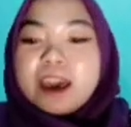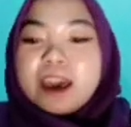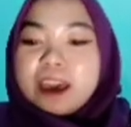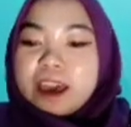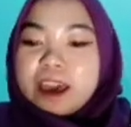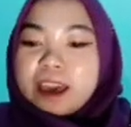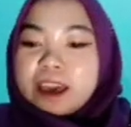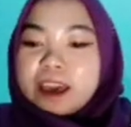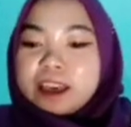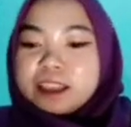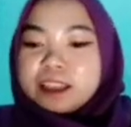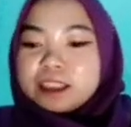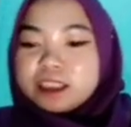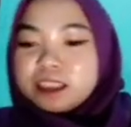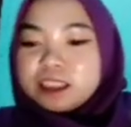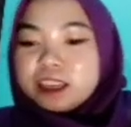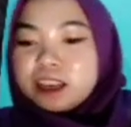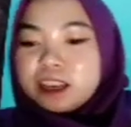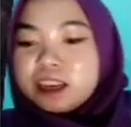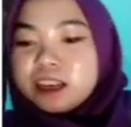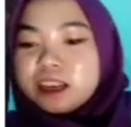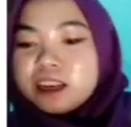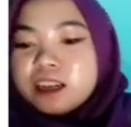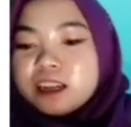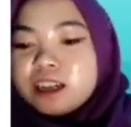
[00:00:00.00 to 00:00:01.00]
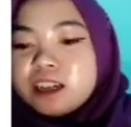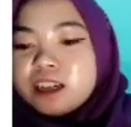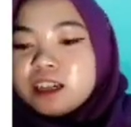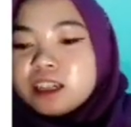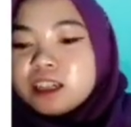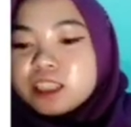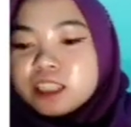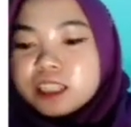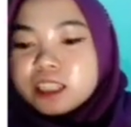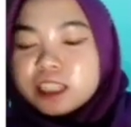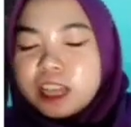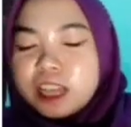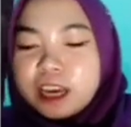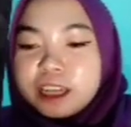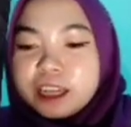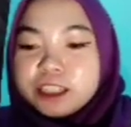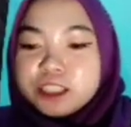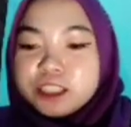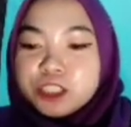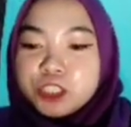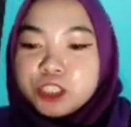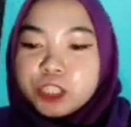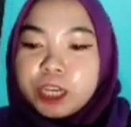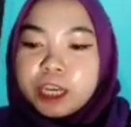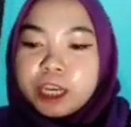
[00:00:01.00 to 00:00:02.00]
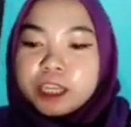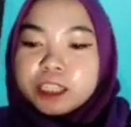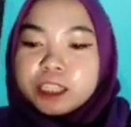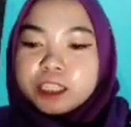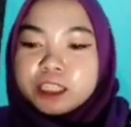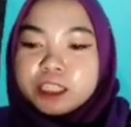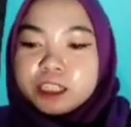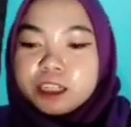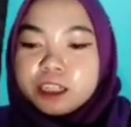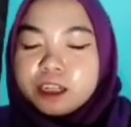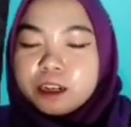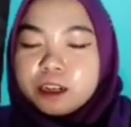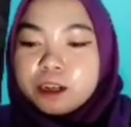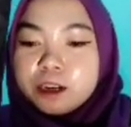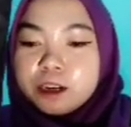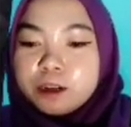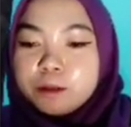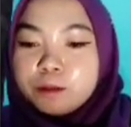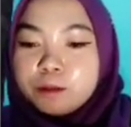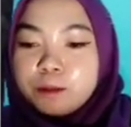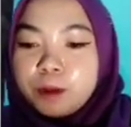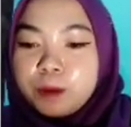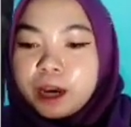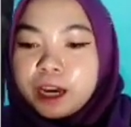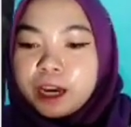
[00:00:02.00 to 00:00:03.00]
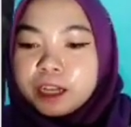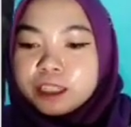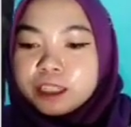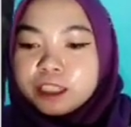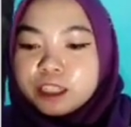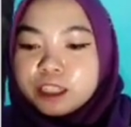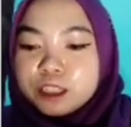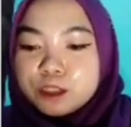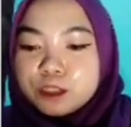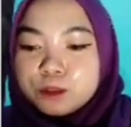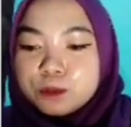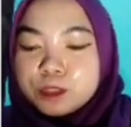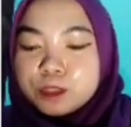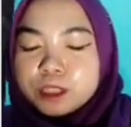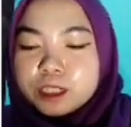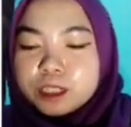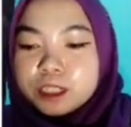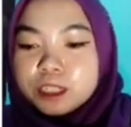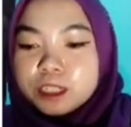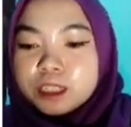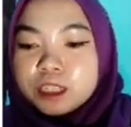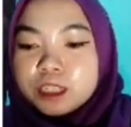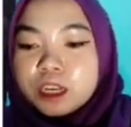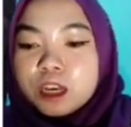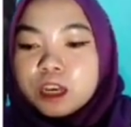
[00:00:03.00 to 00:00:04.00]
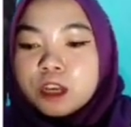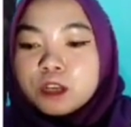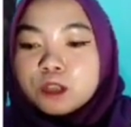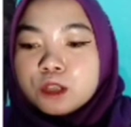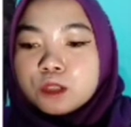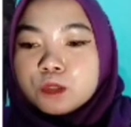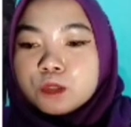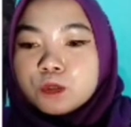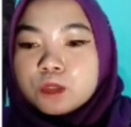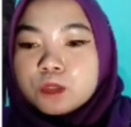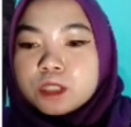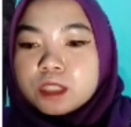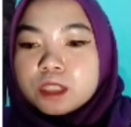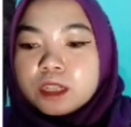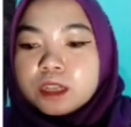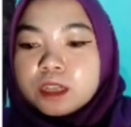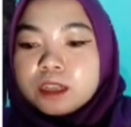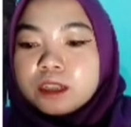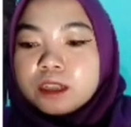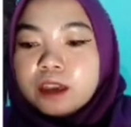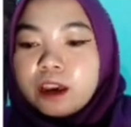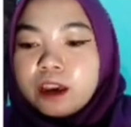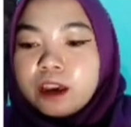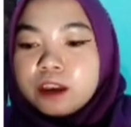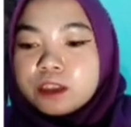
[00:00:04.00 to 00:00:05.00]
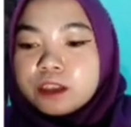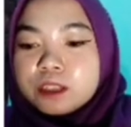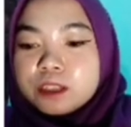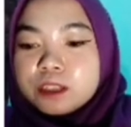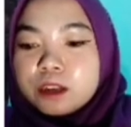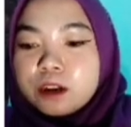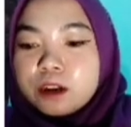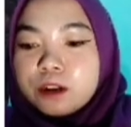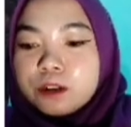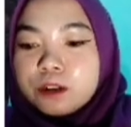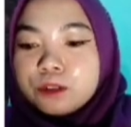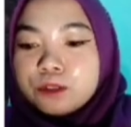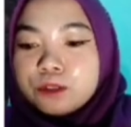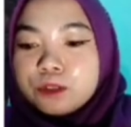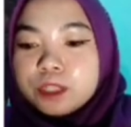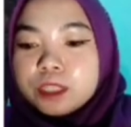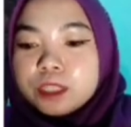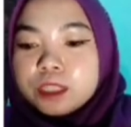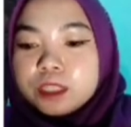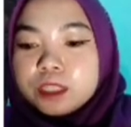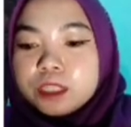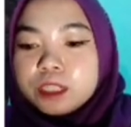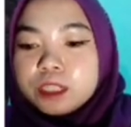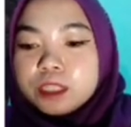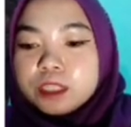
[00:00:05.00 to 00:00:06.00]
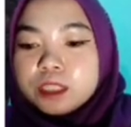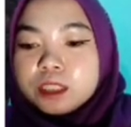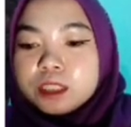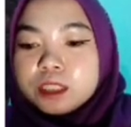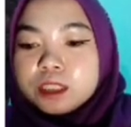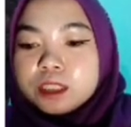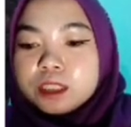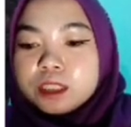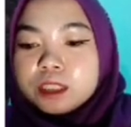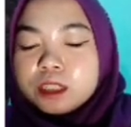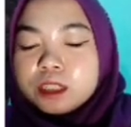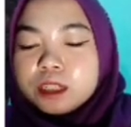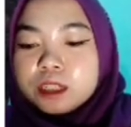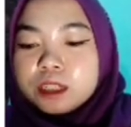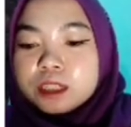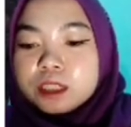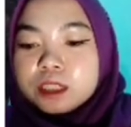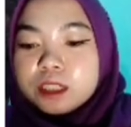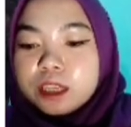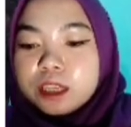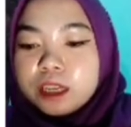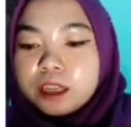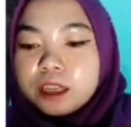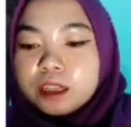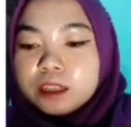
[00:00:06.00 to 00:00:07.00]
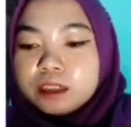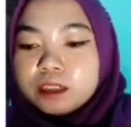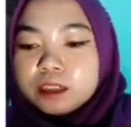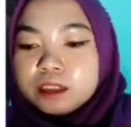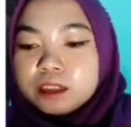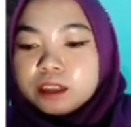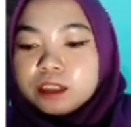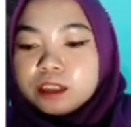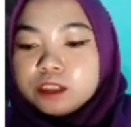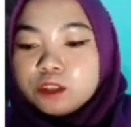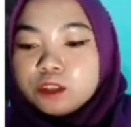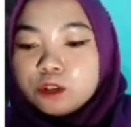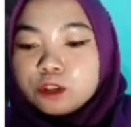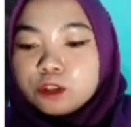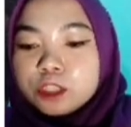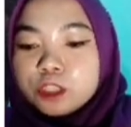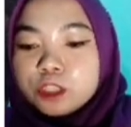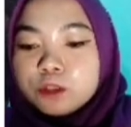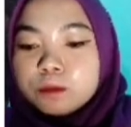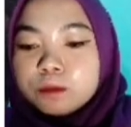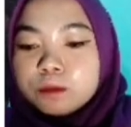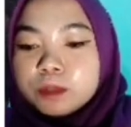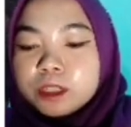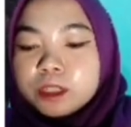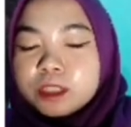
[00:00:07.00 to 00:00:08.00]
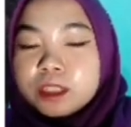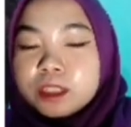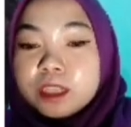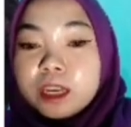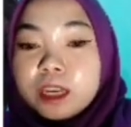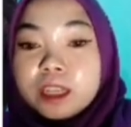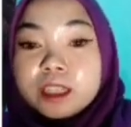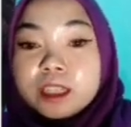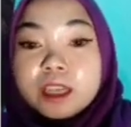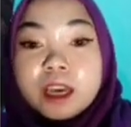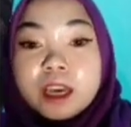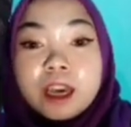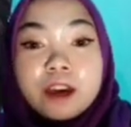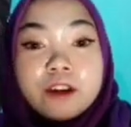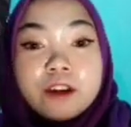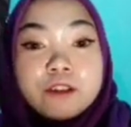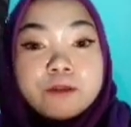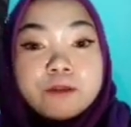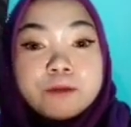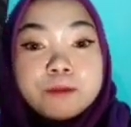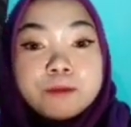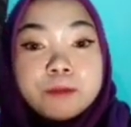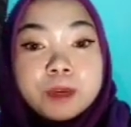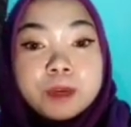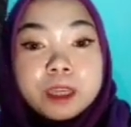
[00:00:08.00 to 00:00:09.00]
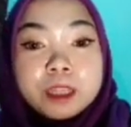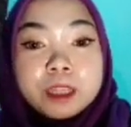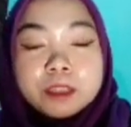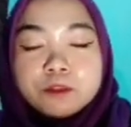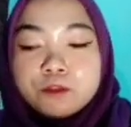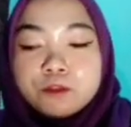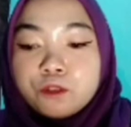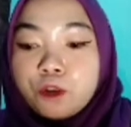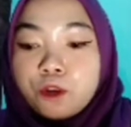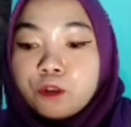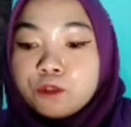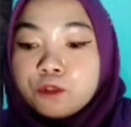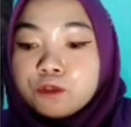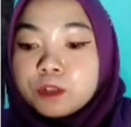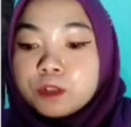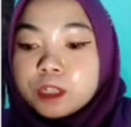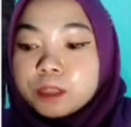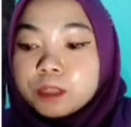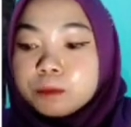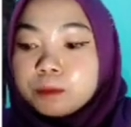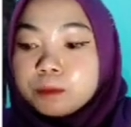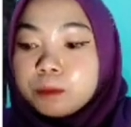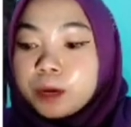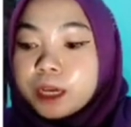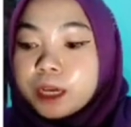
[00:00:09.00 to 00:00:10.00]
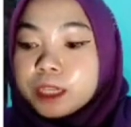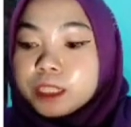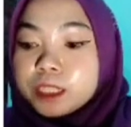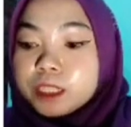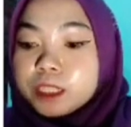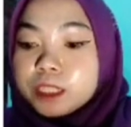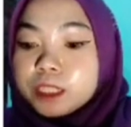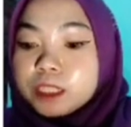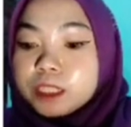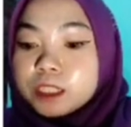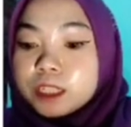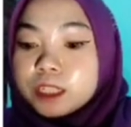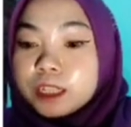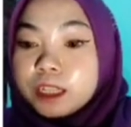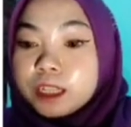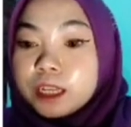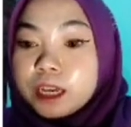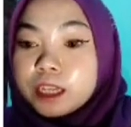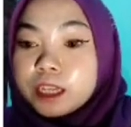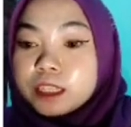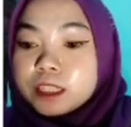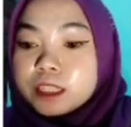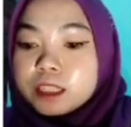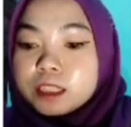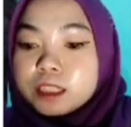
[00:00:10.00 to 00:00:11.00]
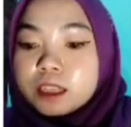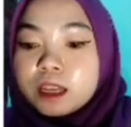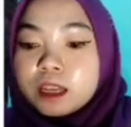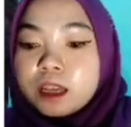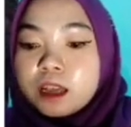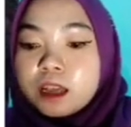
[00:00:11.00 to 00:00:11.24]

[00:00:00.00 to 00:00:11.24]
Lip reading: and sign check by the Susan has written again the document that have been forwarded by the chillets